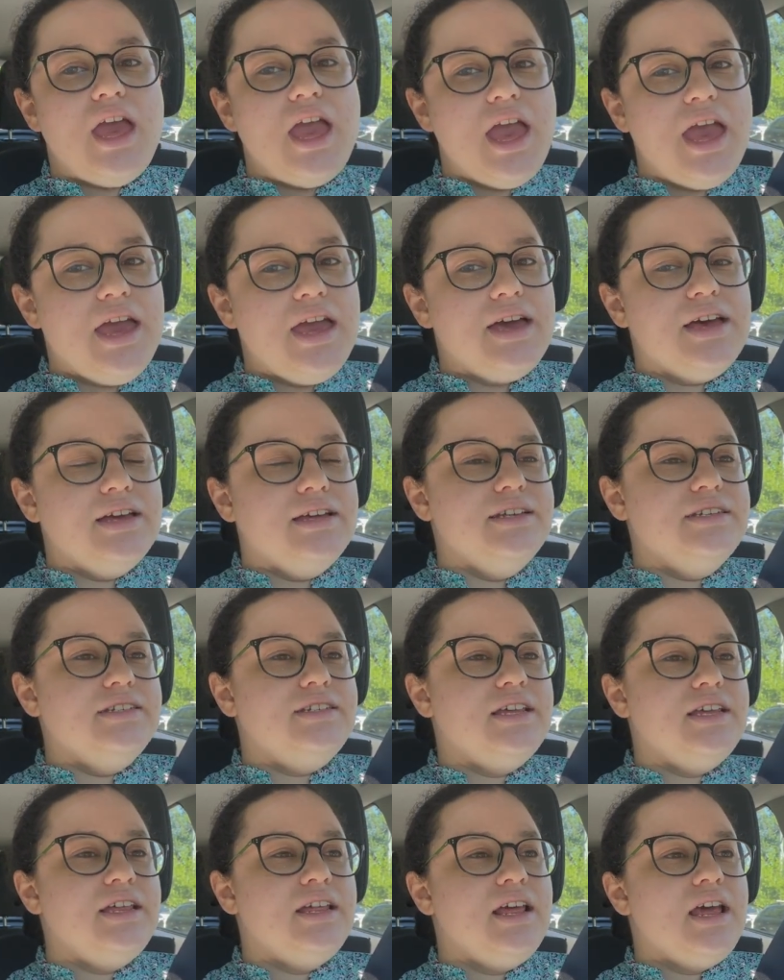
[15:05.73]

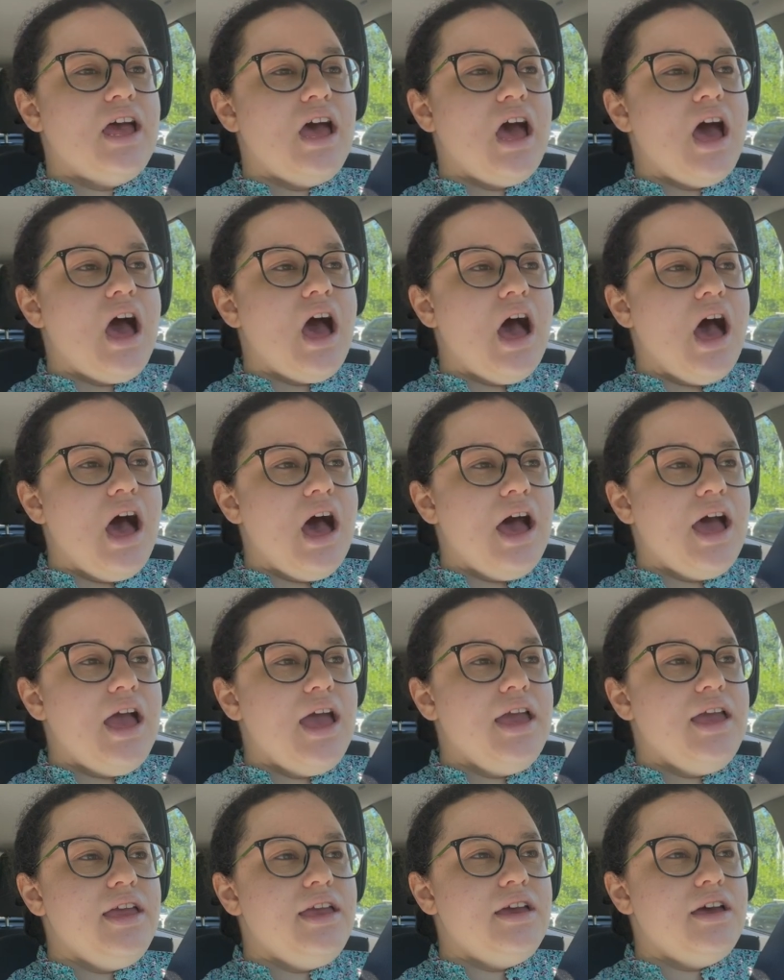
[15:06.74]
and
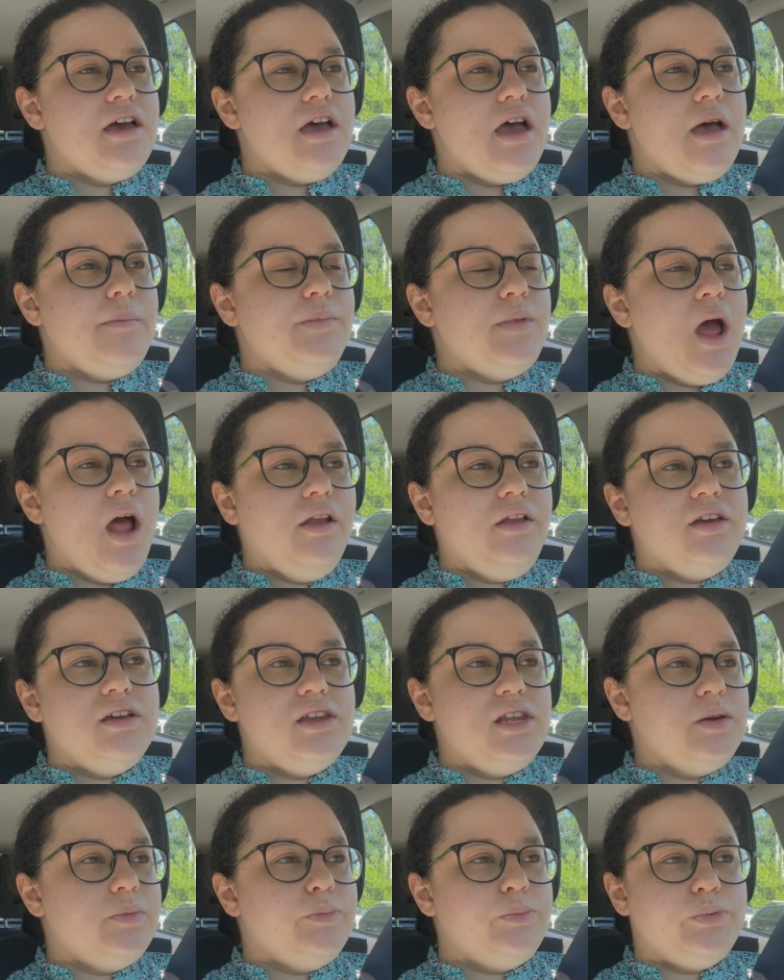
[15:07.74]
I am not
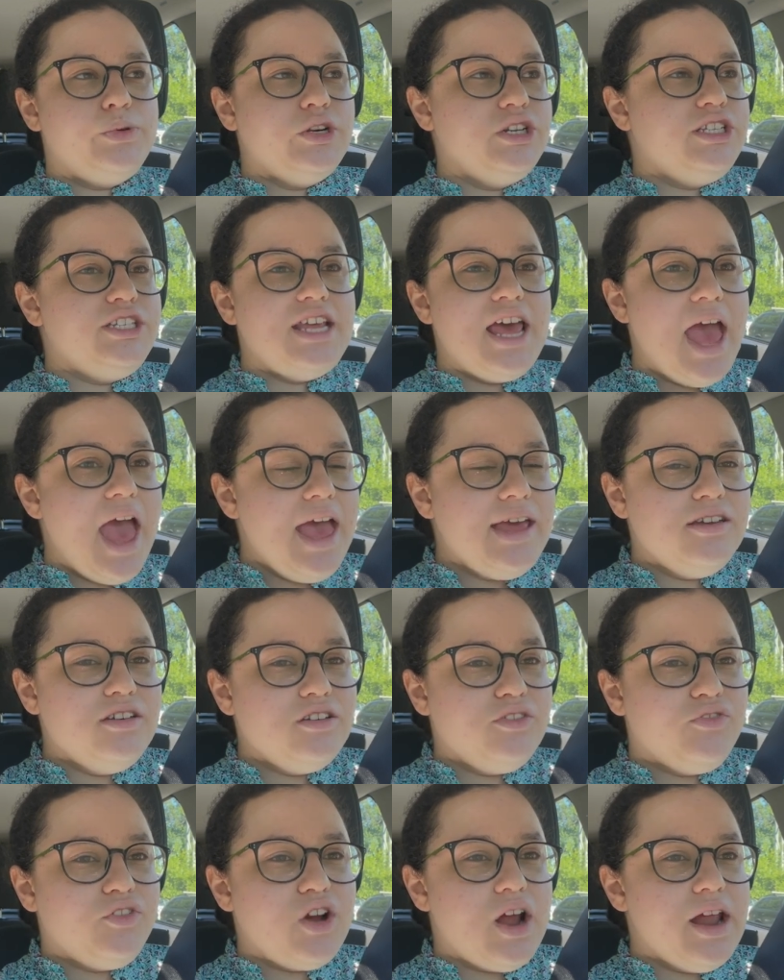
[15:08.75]
gonna
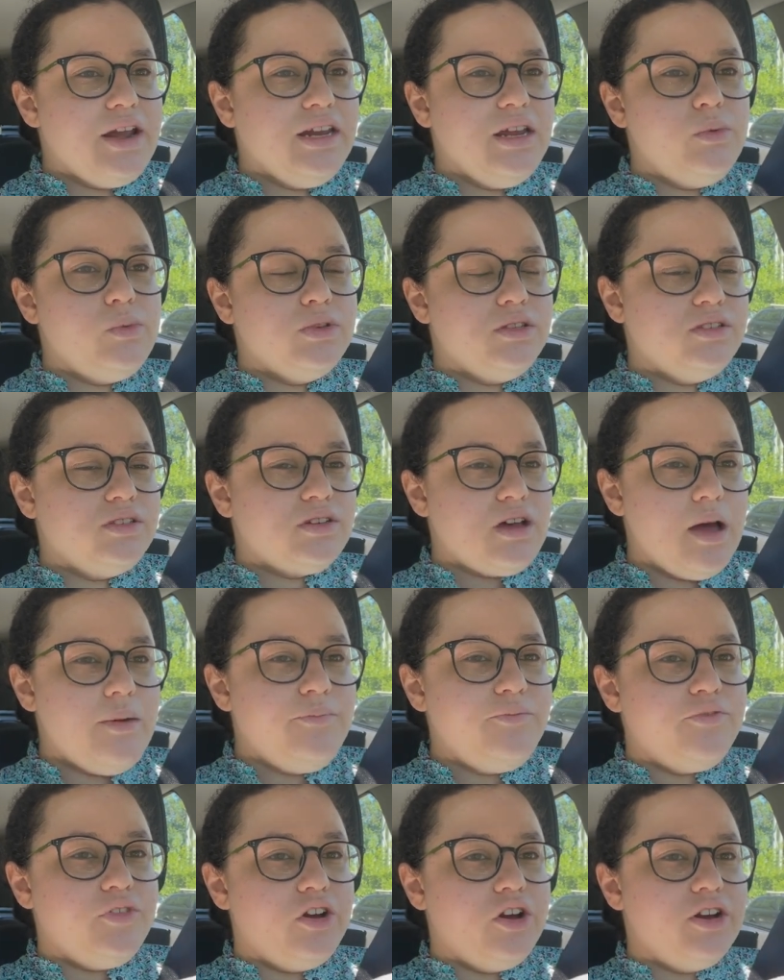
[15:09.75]
pretend for anyone's
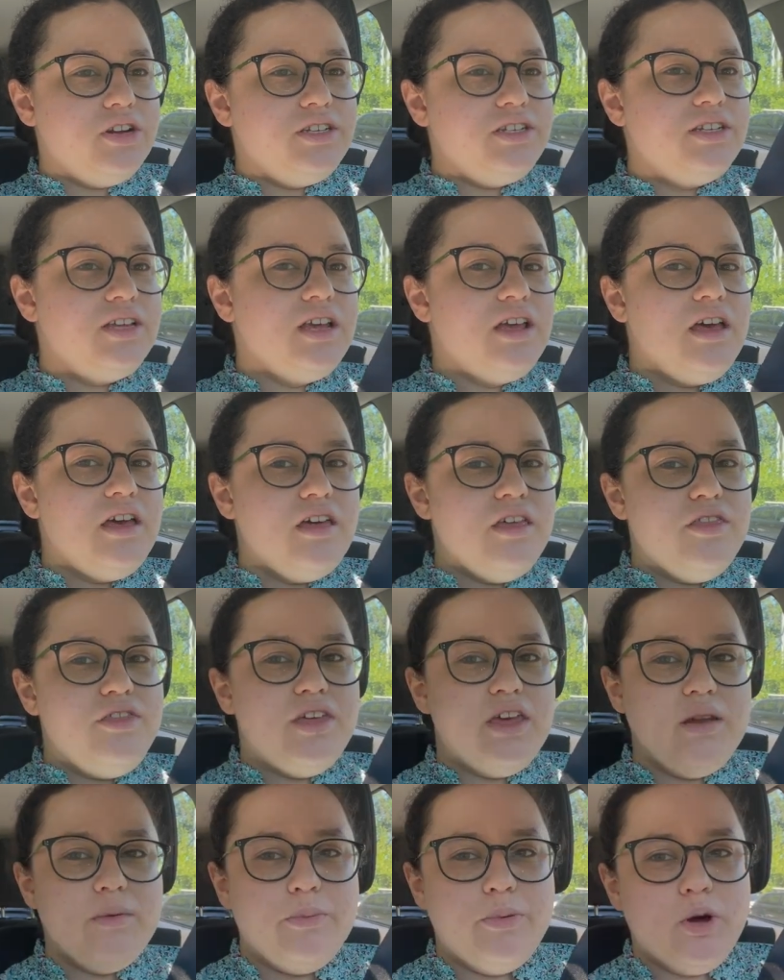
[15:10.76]
comfort
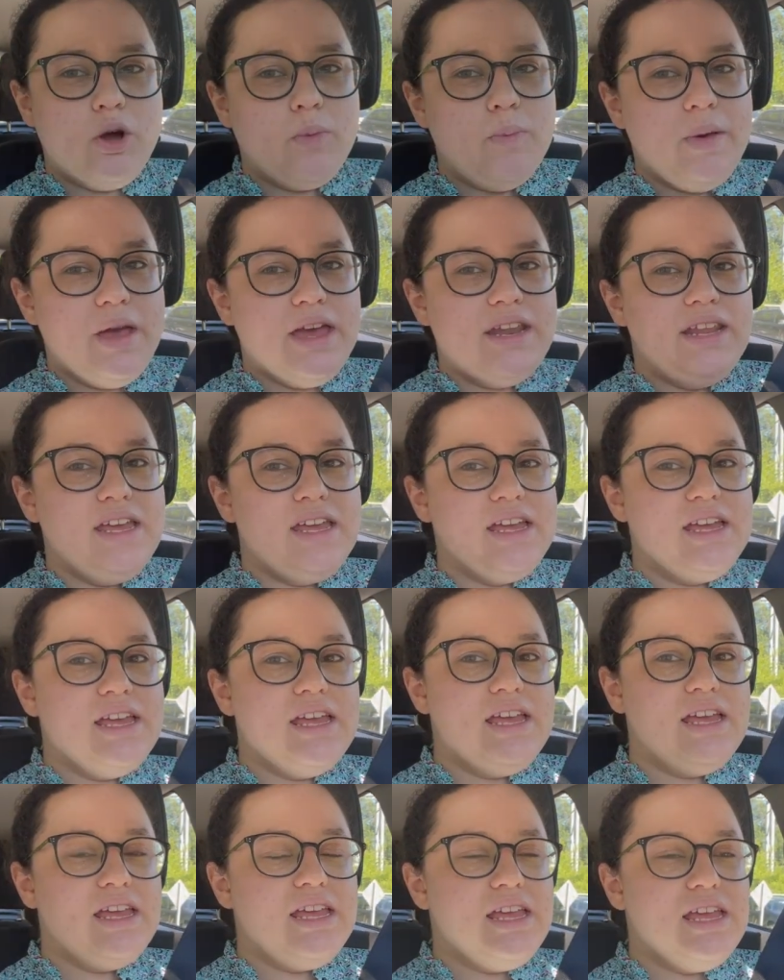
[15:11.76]
that book
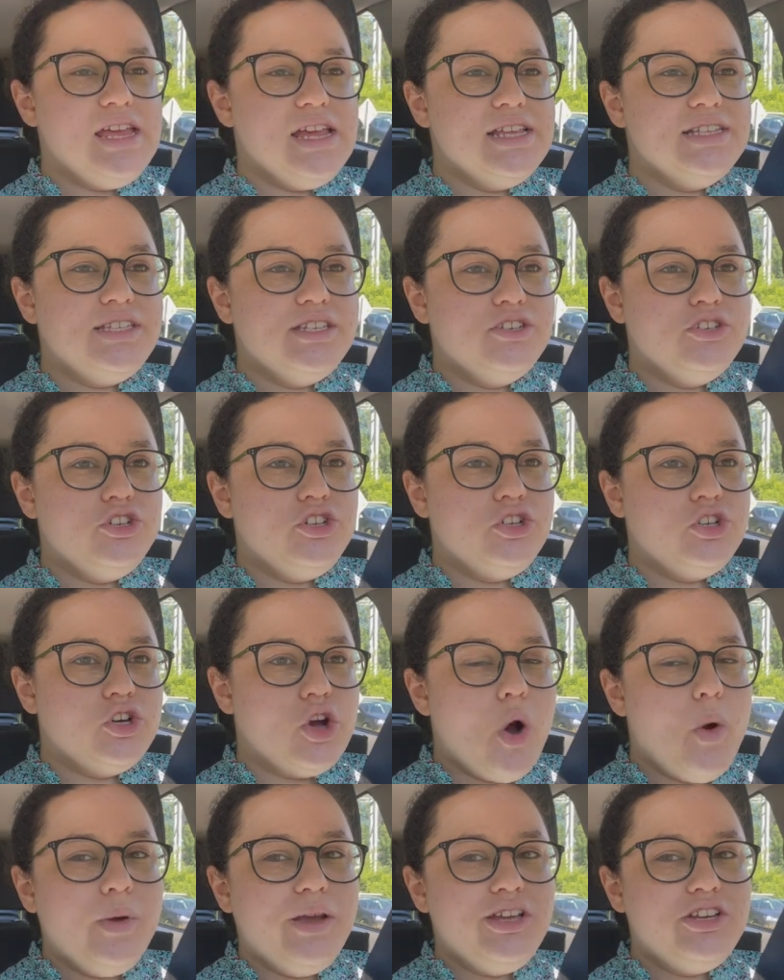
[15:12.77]
banning isn't
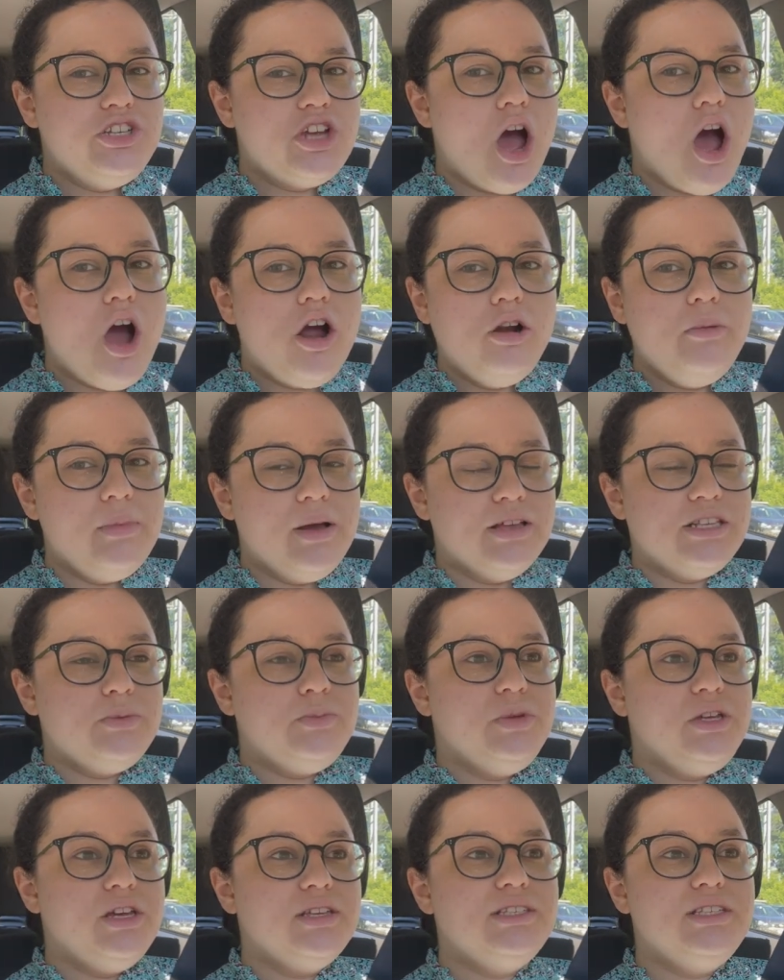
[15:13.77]
going to harm us,
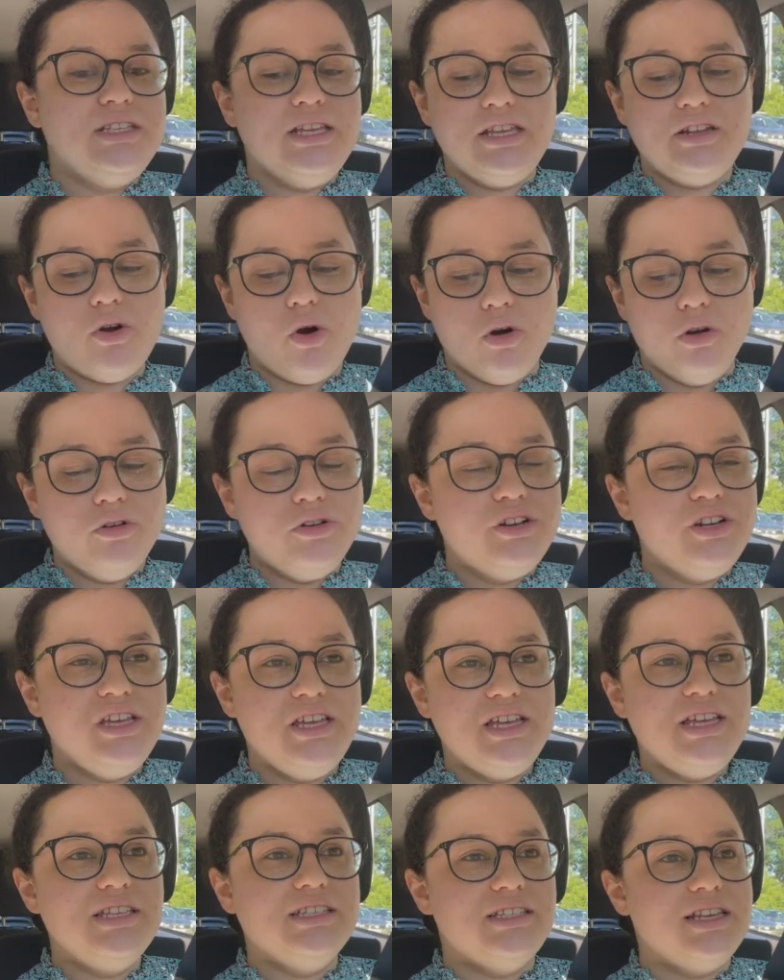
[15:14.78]
because it
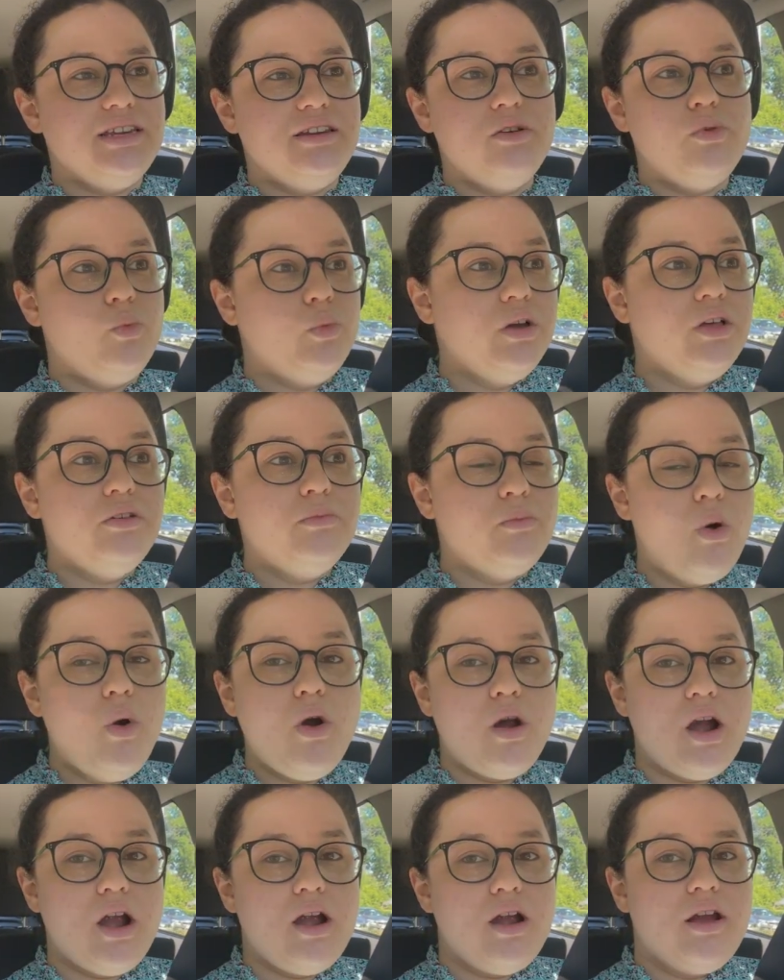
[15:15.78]
already is, and it will
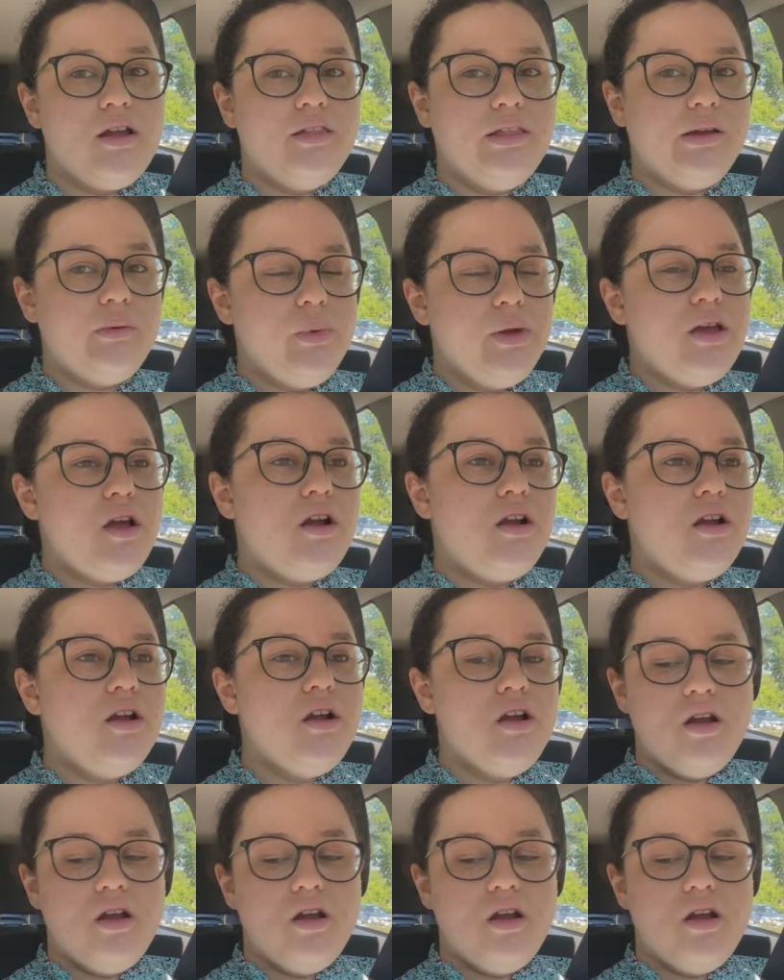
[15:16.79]
more. Like, we are